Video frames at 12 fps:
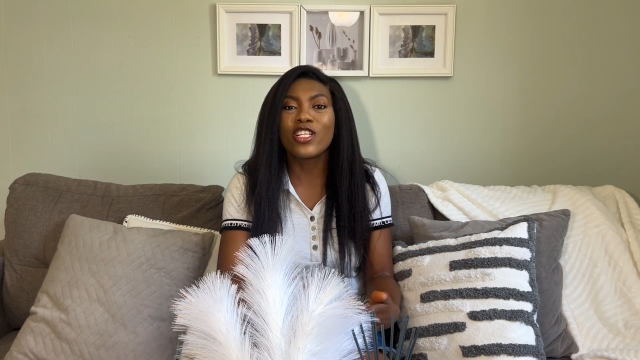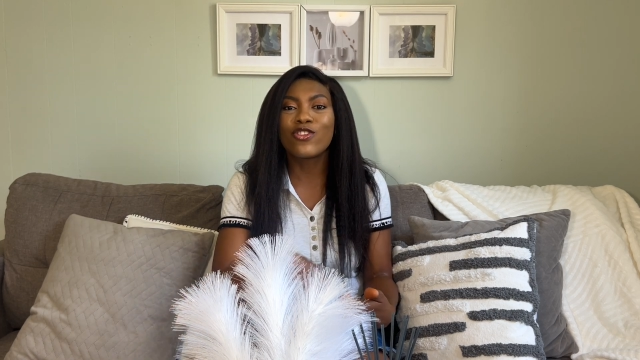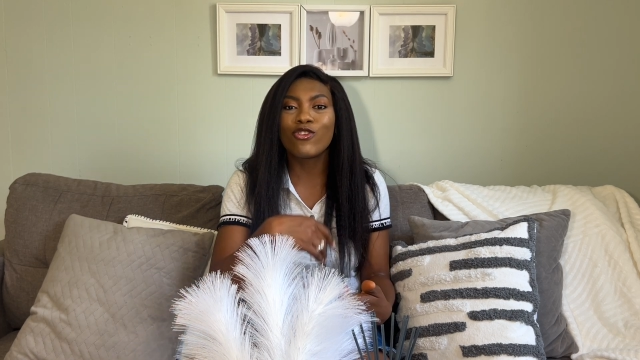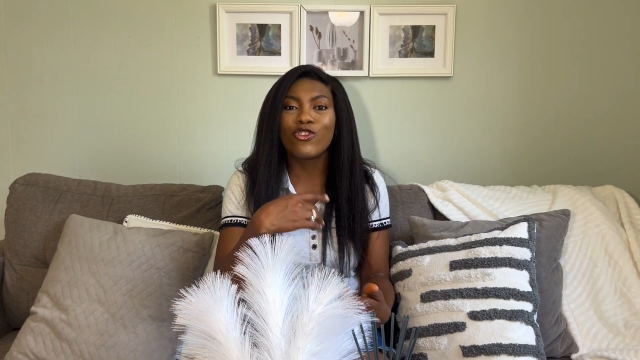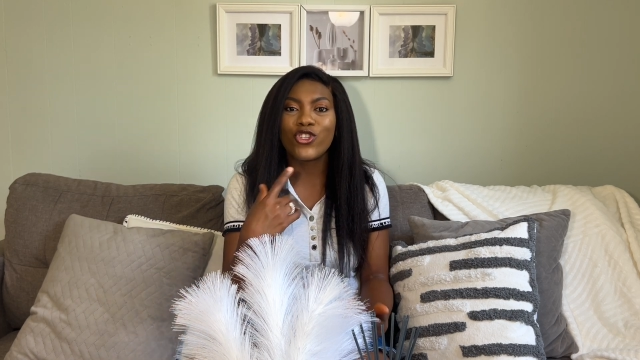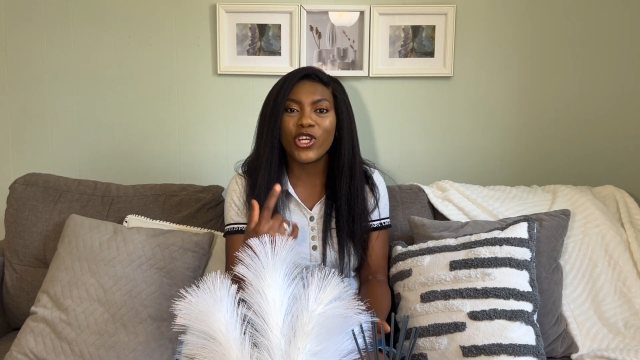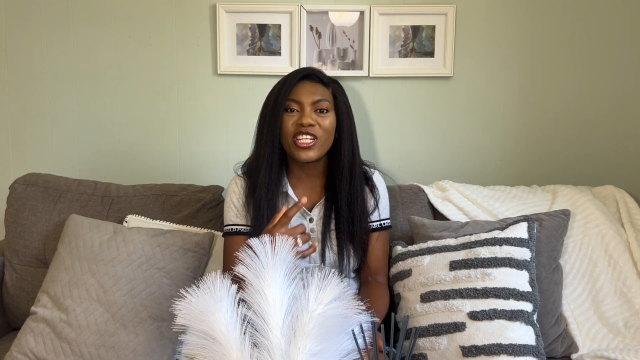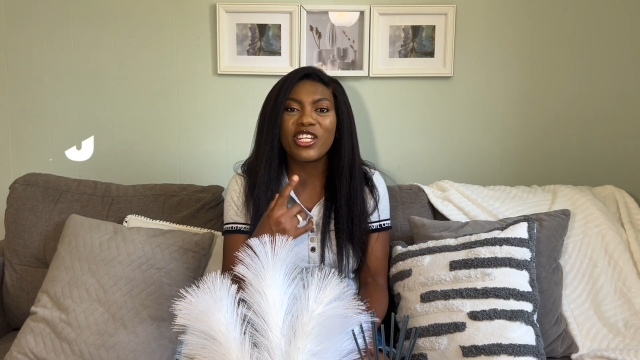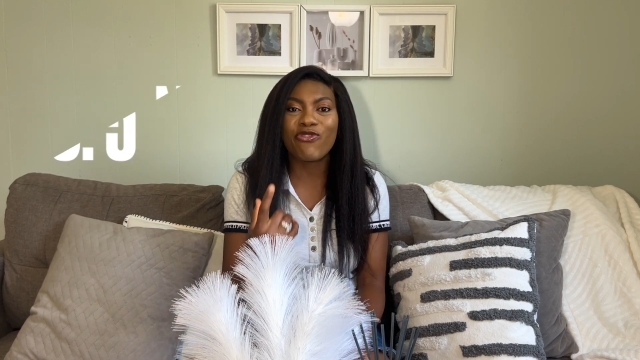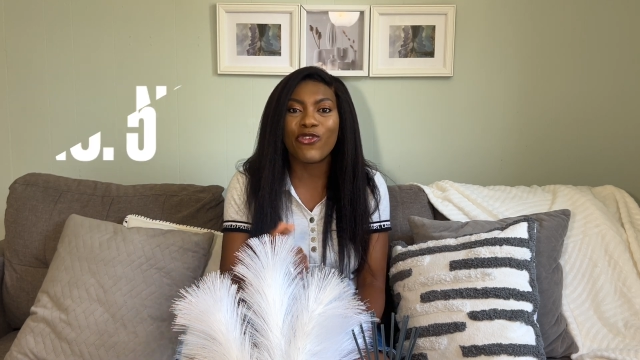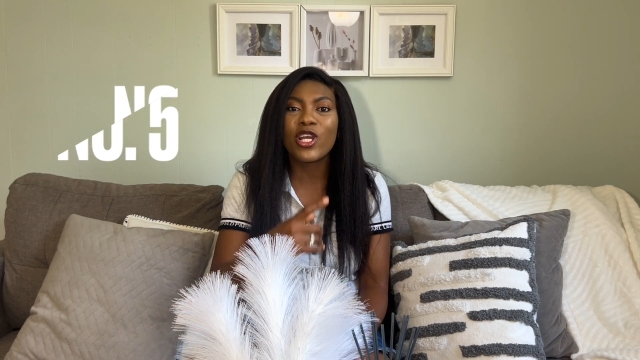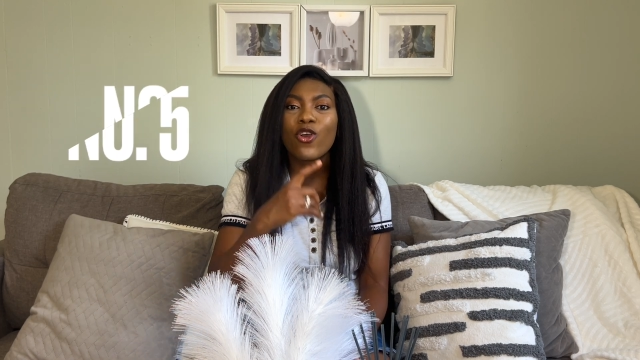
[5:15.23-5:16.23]
to join
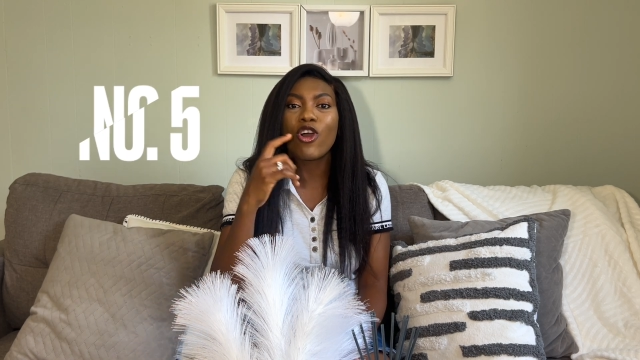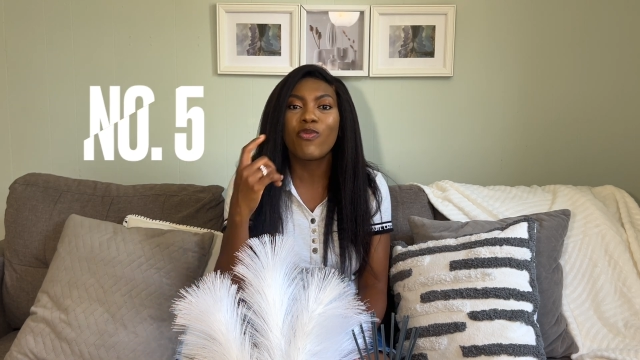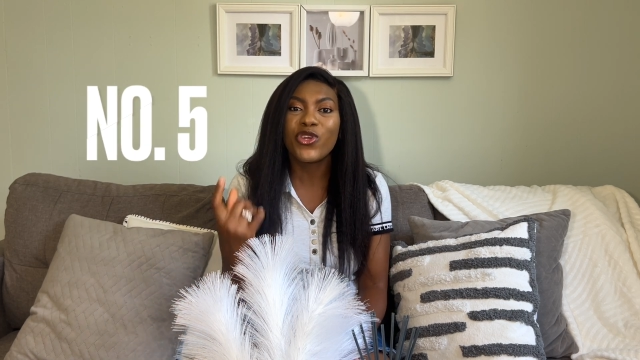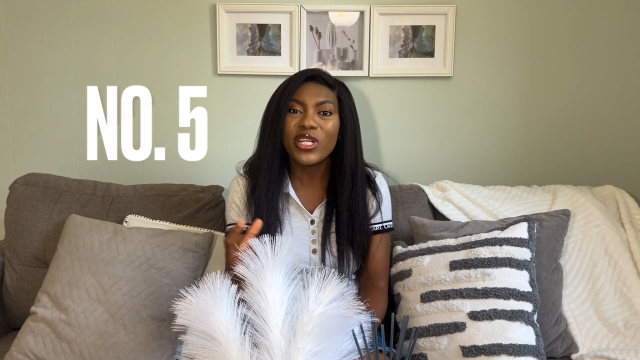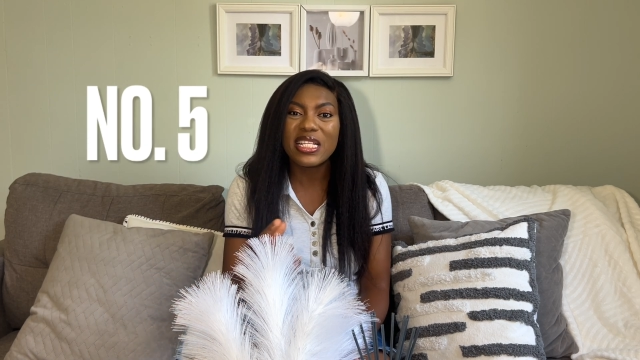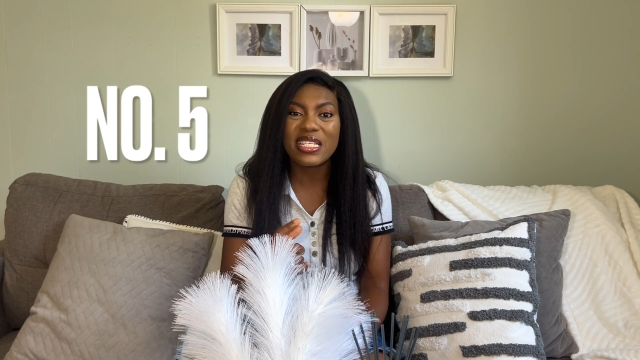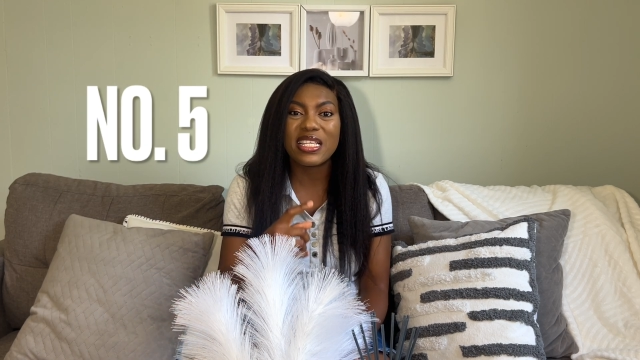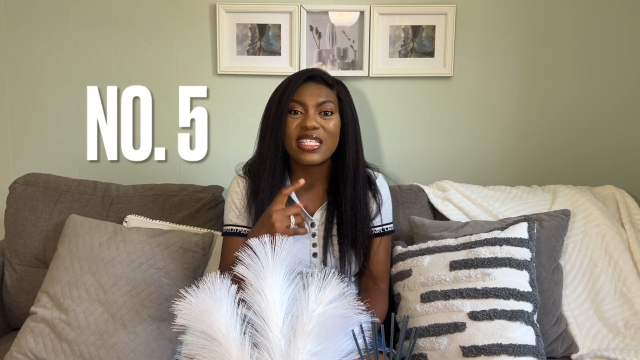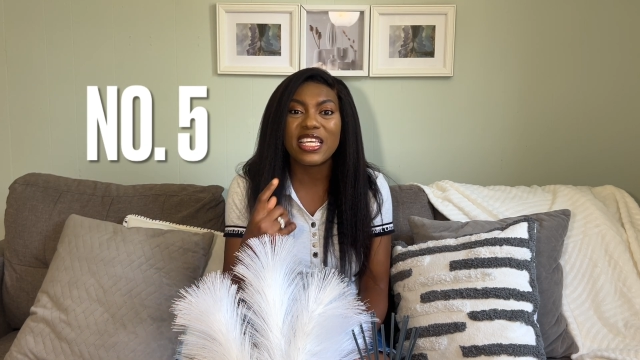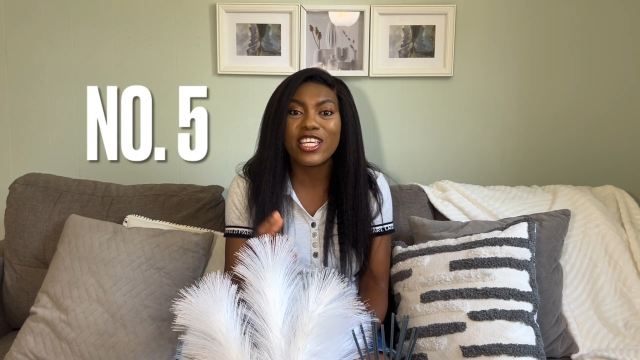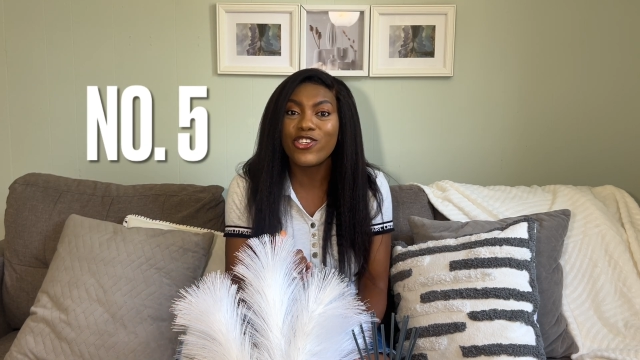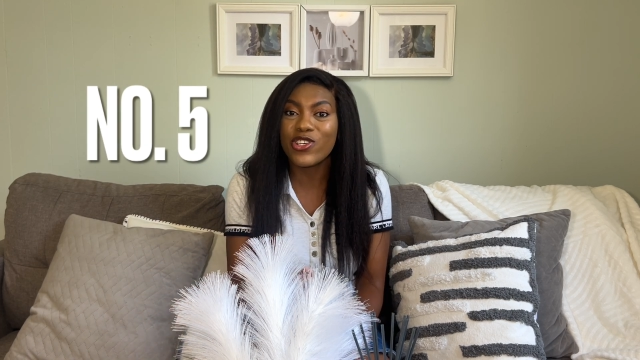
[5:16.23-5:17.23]
different communities
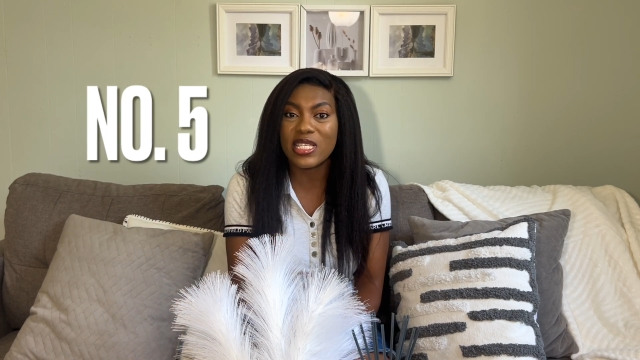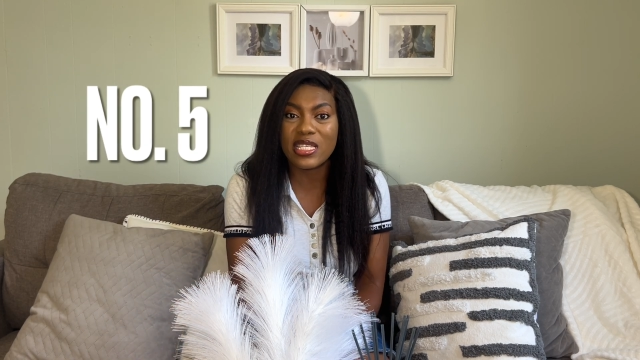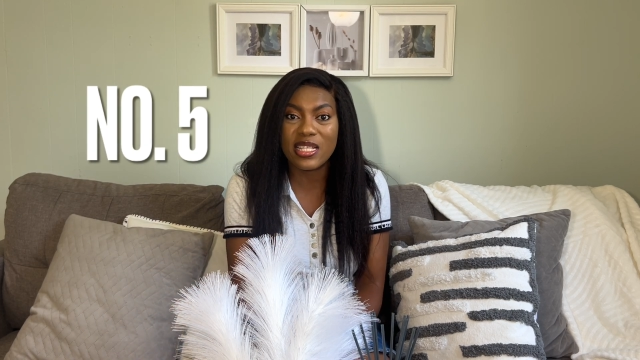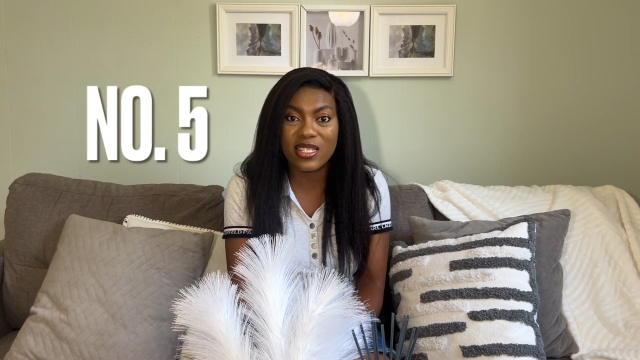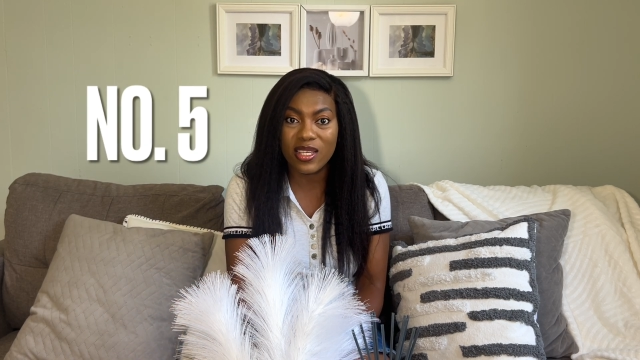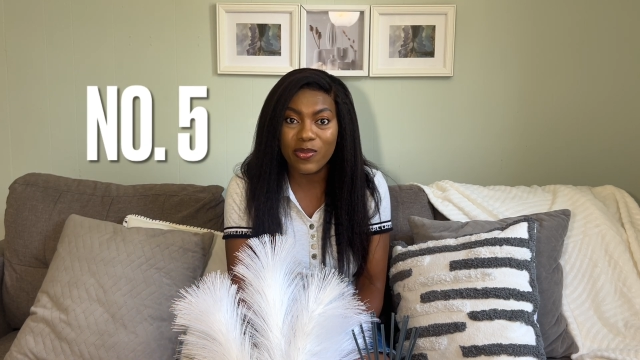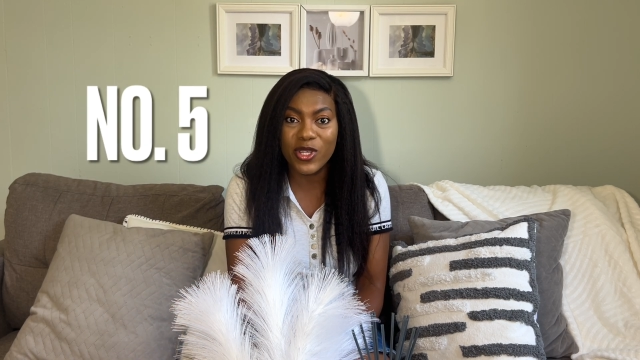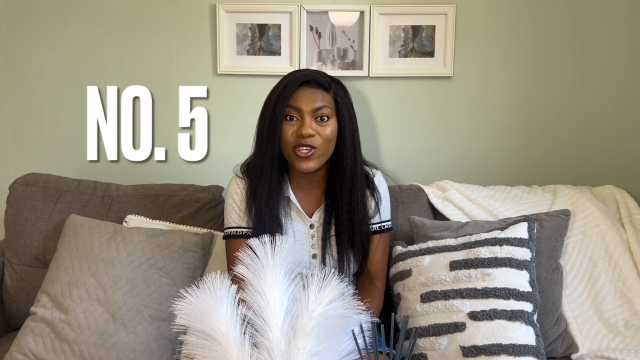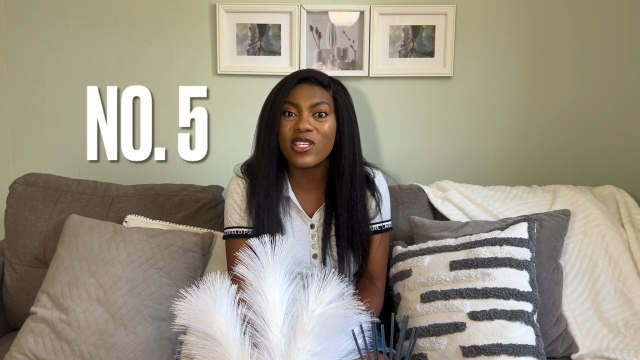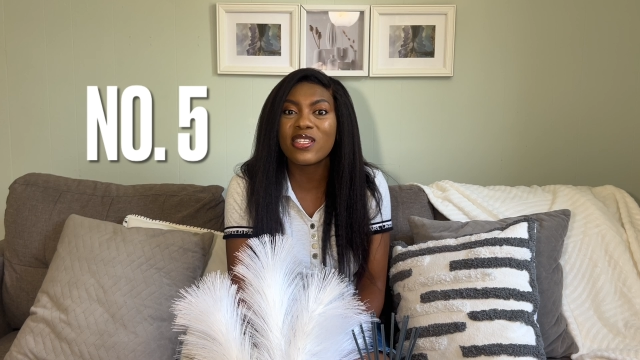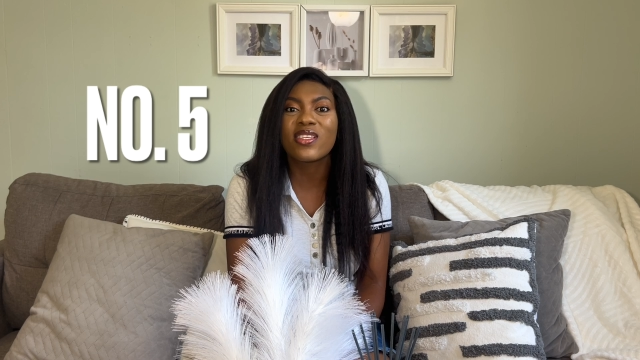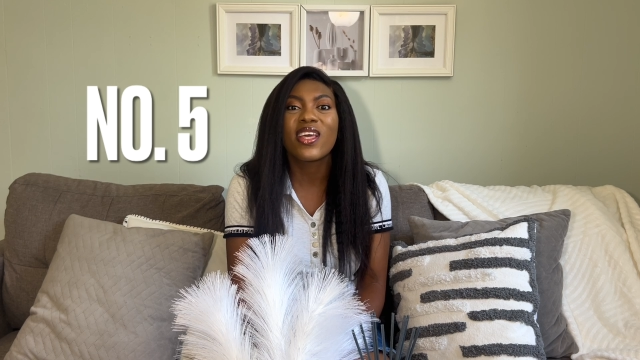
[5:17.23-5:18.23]
in your city,
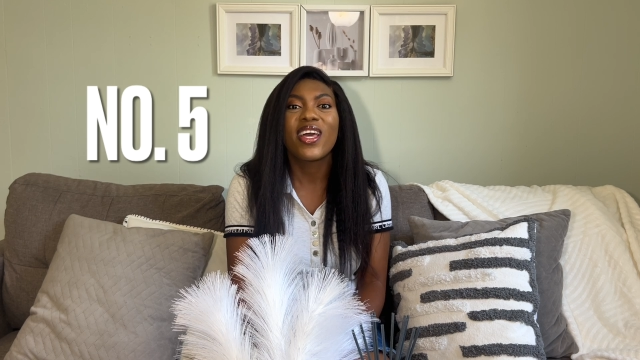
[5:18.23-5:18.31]
because